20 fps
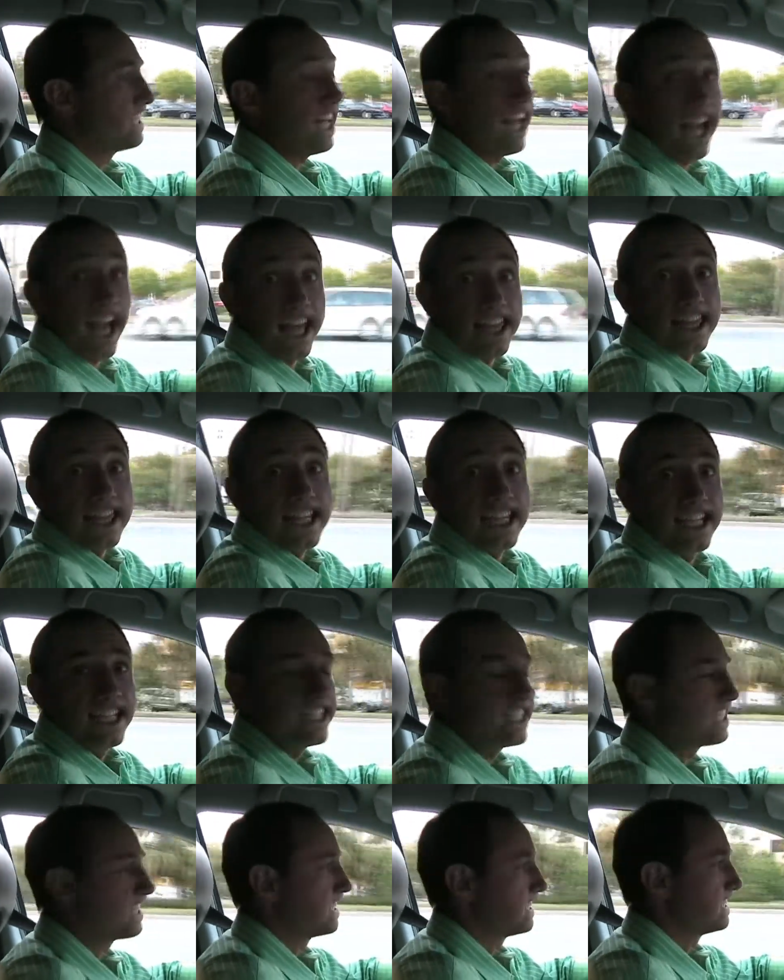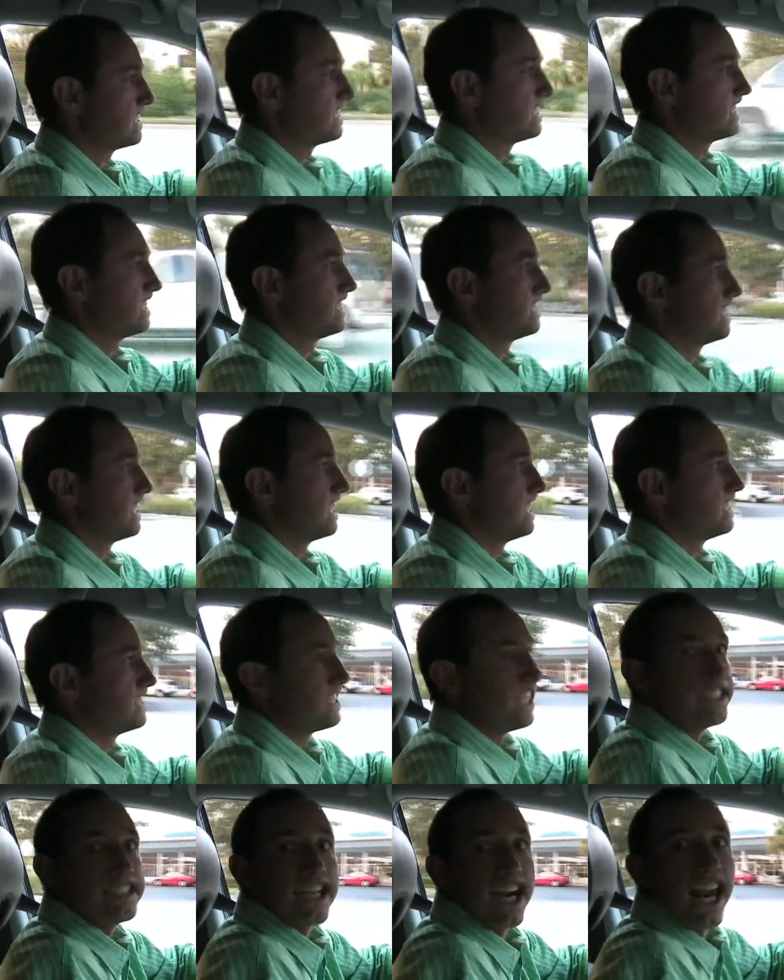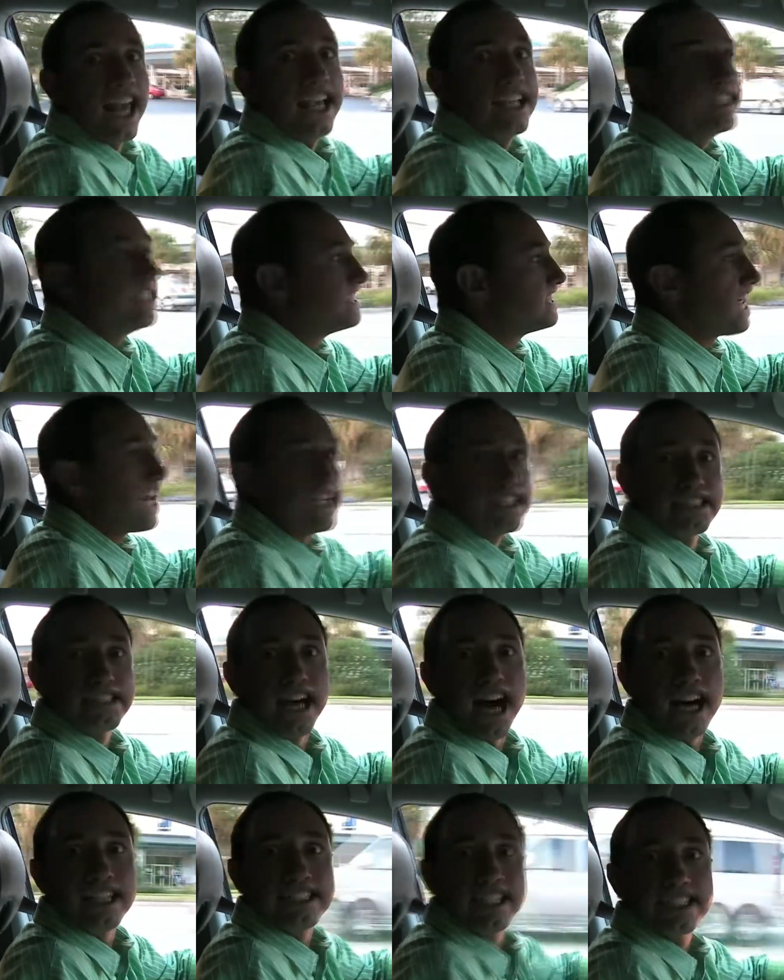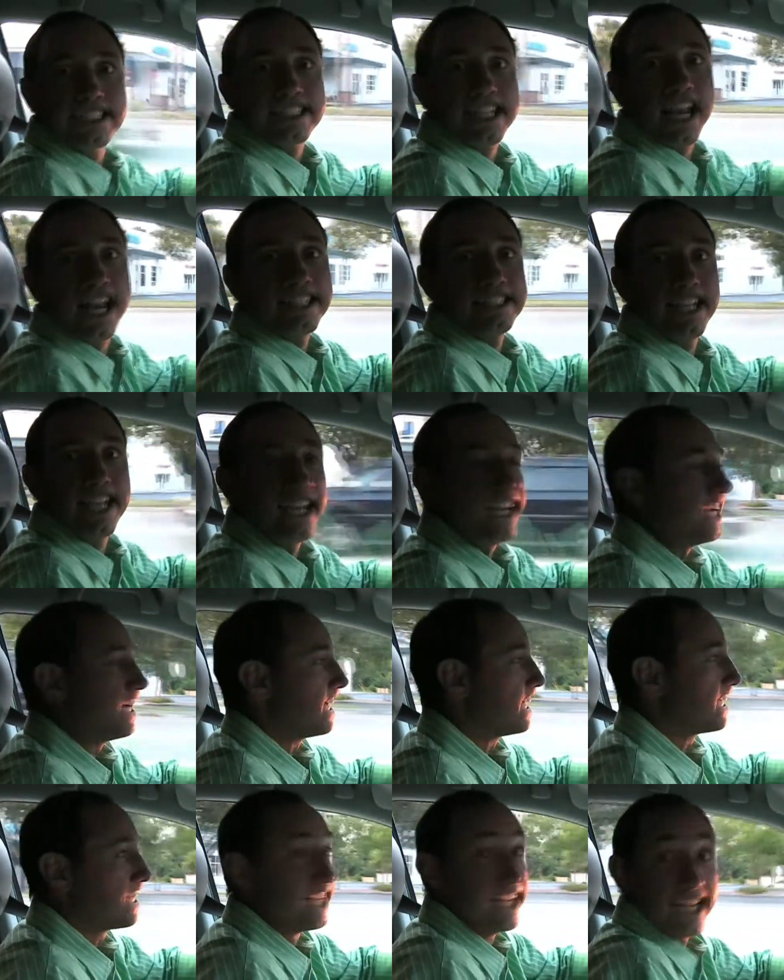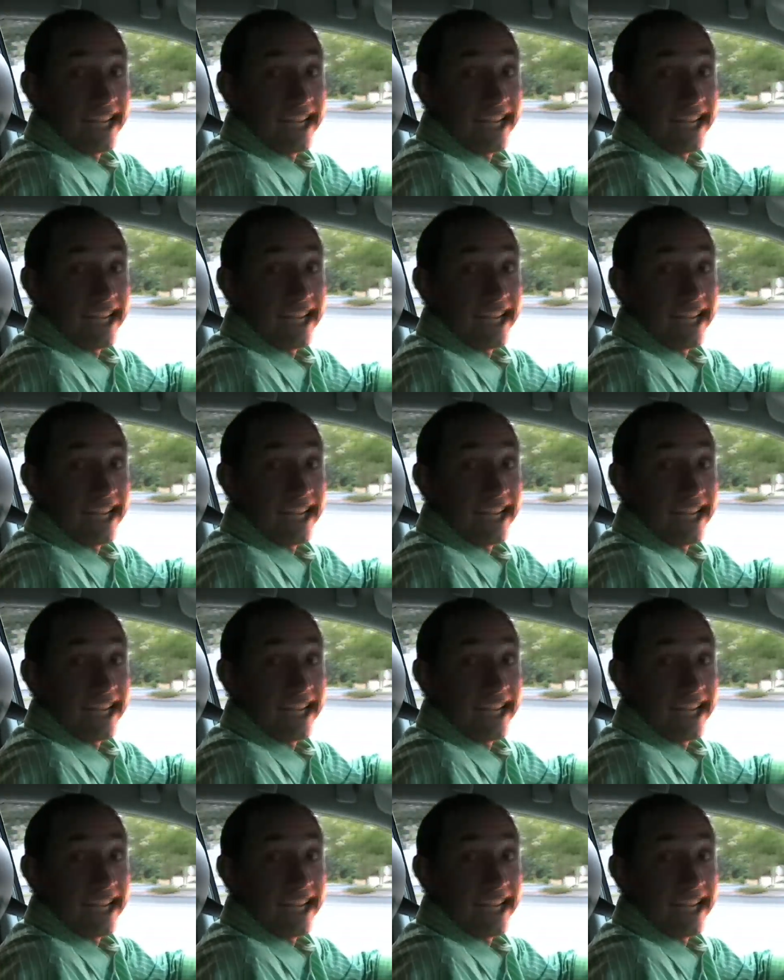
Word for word: athletes. Somebody even said Obama was going to be here.